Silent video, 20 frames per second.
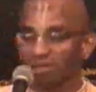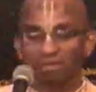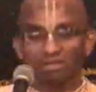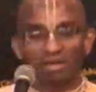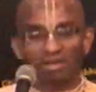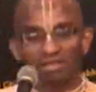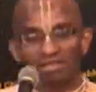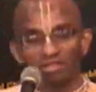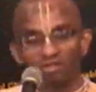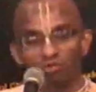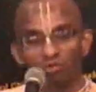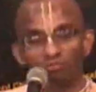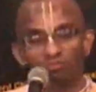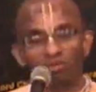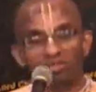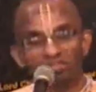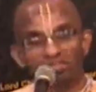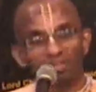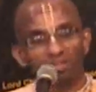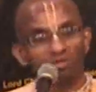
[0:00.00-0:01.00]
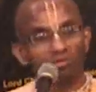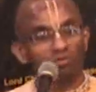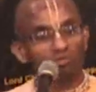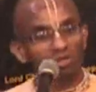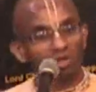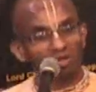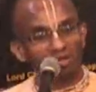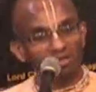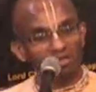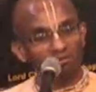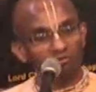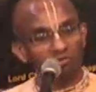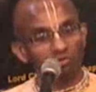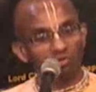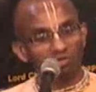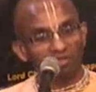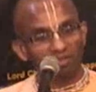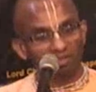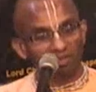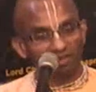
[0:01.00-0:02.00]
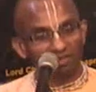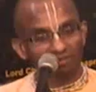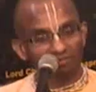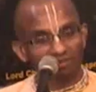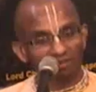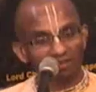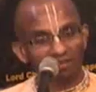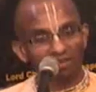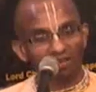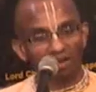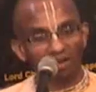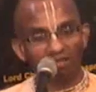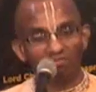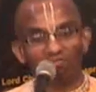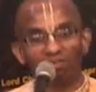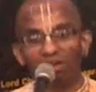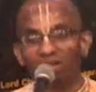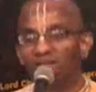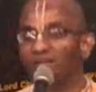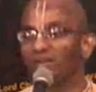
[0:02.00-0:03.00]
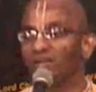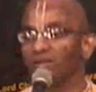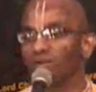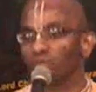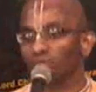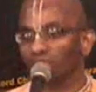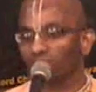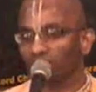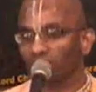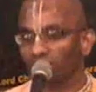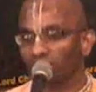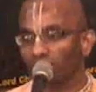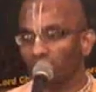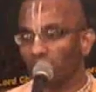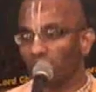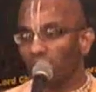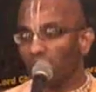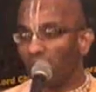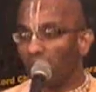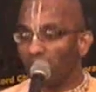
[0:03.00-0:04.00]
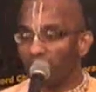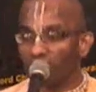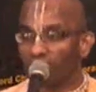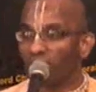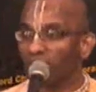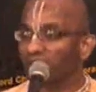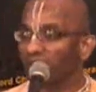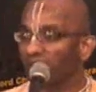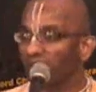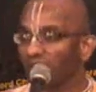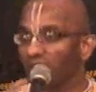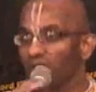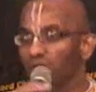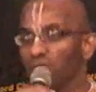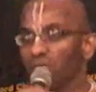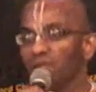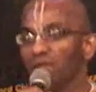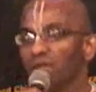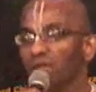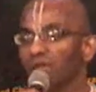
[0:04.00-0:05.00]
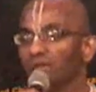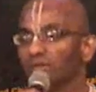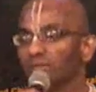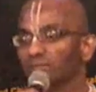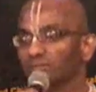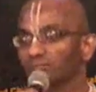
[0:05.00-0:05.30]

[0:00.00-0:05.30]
that each of us can use our individual creativity and find that out. And in fact, that can make